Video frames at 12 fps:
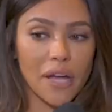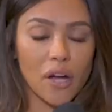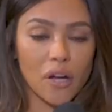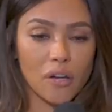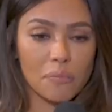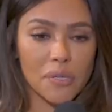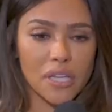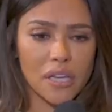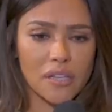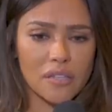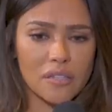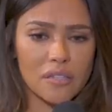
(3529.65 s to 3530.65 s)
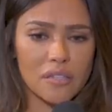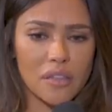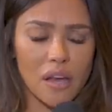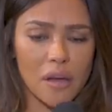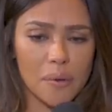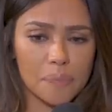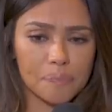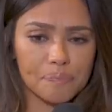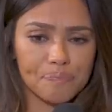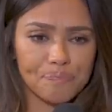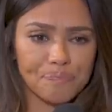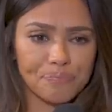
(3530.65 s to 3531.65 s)
my heart because,
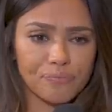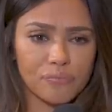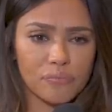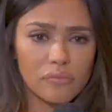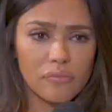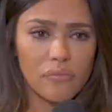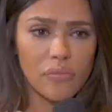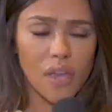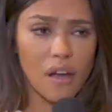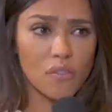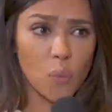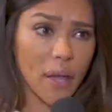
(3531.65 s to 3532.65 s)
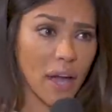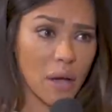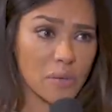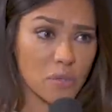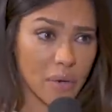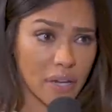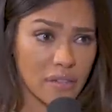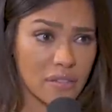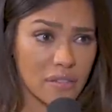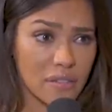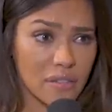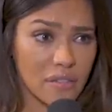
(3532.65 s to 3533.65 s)
um, of the way I was
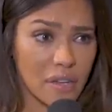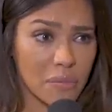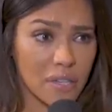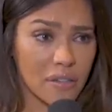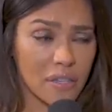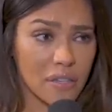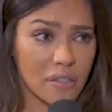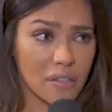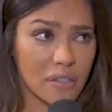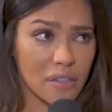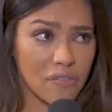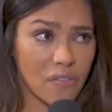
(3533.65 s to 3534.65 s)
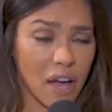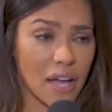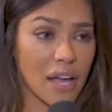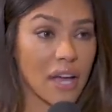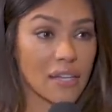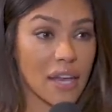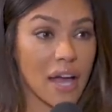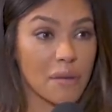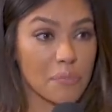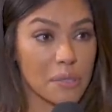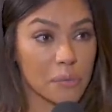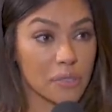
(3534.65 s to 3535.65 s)
raised. I mean, if I hadn't
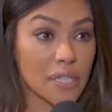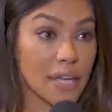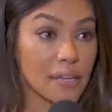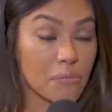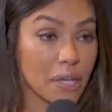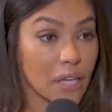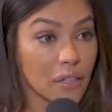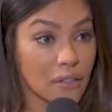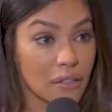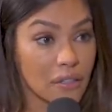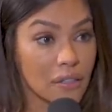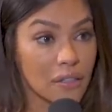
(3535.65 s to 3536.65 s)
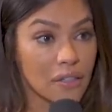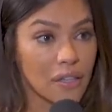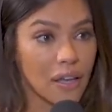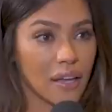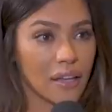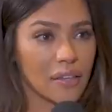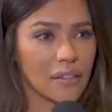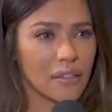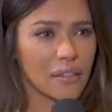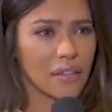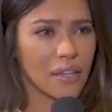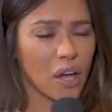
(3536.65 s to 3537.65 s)
had people take me in
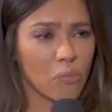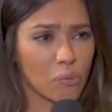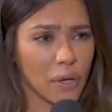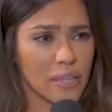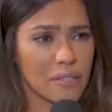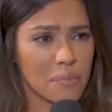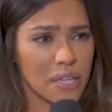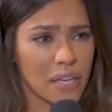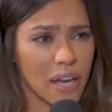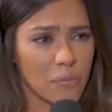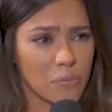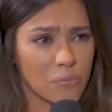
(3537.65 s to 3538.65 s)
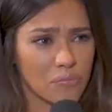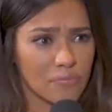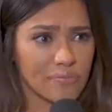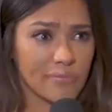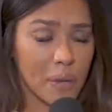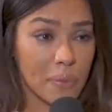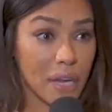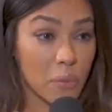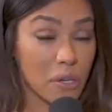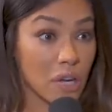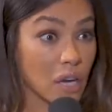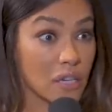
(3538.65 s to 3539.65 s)
and and help raise me, I I mean, I
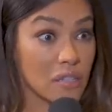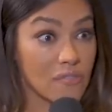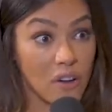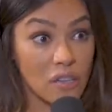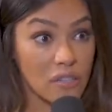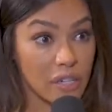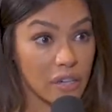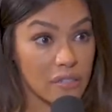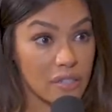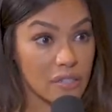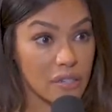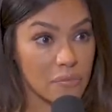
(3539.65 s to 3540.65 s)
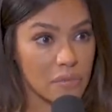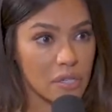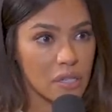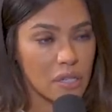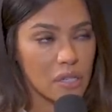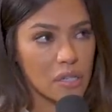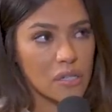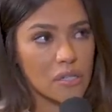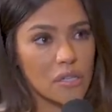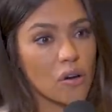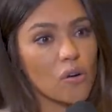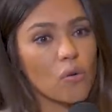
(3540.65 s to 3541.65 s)
would have gone into the foster care system.
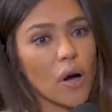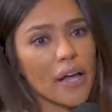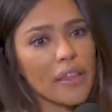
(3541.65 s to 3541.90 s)
So